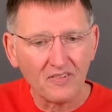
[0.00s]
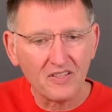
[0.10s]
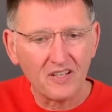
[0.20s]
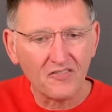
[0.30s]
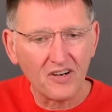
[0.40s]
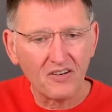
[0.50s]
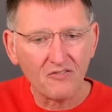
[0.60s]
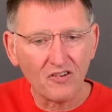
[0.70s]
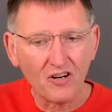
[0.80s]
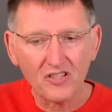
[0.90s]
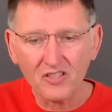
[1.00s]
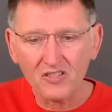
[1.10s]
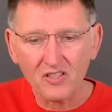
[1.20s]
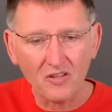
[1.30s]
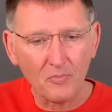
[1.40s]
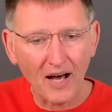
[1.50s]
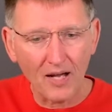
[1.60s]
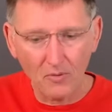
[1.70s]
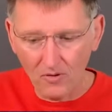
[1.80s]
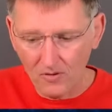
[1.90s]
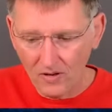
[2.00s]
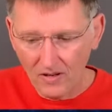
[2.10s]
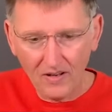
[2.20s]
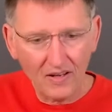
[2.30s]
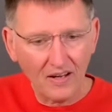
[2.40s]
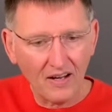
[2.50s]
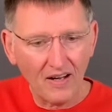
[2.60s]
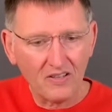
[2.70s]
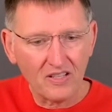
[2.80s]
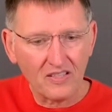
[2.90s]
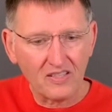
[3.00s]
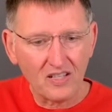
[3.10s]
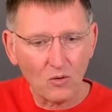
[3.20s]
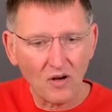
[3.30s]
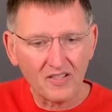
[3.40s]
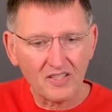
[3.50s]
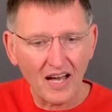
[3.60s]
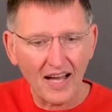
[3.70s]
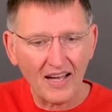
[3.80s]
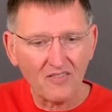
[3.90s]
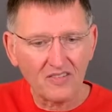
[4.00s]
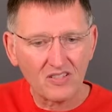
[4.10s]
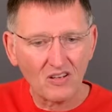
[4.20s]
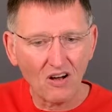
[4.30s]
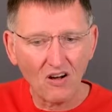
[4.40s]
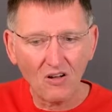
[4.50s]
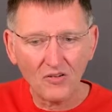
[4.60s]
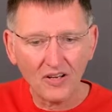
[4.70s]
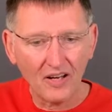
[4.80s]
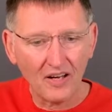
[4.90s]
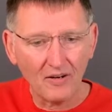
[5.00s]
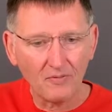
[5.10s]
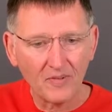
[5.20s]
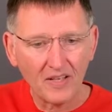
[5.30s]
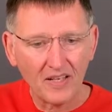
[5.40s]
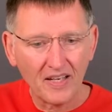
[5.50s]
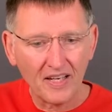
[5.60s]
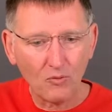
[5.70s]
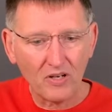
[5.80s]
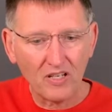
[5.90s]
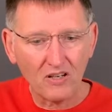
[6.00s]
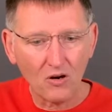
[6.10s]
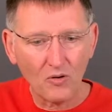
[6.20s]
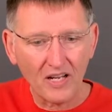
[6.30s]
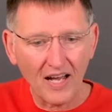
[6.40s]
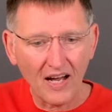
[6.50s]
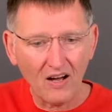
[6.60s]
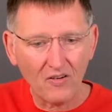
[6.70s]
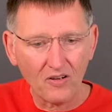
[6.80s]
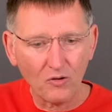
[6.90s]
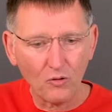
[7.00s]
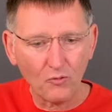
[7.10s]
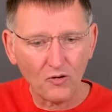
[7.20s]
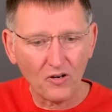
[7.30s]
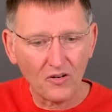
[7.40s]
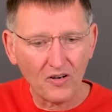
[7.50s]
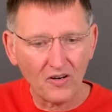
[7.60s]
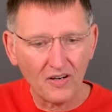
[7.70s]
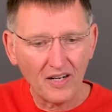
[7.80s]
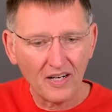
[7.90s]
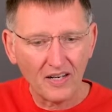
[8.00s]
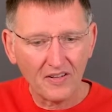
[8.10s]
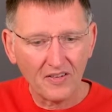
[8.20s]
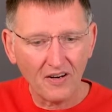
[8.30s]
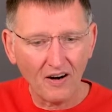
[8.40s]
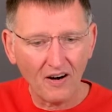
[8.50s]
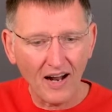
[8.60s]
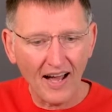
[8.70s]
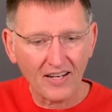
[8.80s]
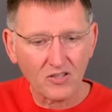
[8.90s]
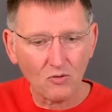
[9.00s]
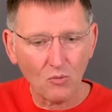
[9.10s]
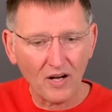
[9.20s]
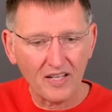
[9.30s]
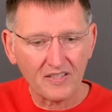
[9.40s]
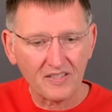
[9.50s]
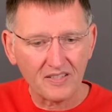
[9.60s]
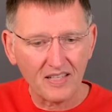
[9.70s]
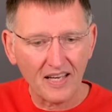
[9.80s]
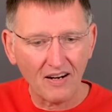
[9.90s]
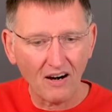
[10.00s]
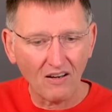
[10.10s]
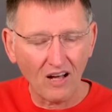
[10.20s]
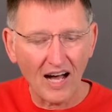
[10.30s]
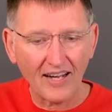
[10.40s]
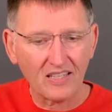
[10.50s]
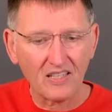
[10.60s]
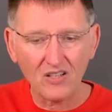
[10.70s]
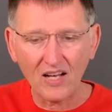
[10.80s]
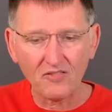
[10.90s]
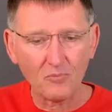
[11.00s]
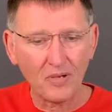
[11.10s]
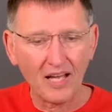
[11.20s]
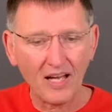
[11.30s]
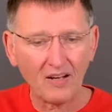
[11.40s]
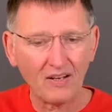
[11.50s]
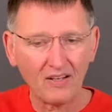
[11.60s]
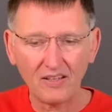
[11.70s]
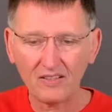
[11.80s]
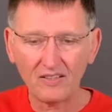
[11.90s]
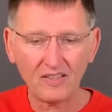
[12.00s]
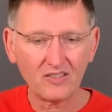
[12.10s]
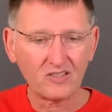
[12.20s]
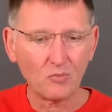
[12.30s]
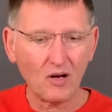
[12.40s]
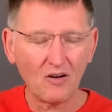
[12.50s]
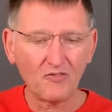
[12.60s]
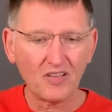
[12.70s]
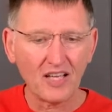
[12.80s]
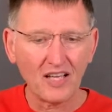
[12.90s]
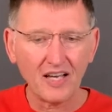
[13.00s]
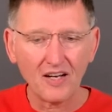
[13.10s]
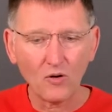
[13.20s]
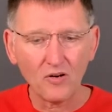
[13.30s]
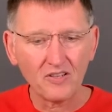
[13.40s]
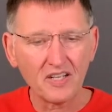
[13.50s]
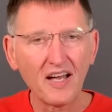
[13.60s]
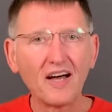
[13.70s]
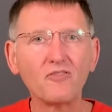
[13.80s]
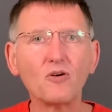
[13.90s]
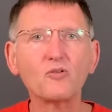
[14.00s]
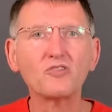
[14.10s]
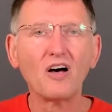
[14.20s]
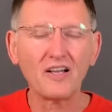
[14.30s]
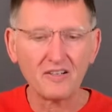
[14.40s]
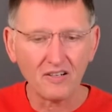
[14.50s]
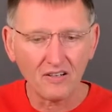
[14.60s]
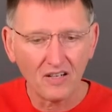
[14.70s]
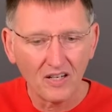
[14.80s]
different versions of the Bible. You can see the ones that I have installed. And when you go down a little further, there are actual ones that are locked, and you have to pay a small fee in order to have those on your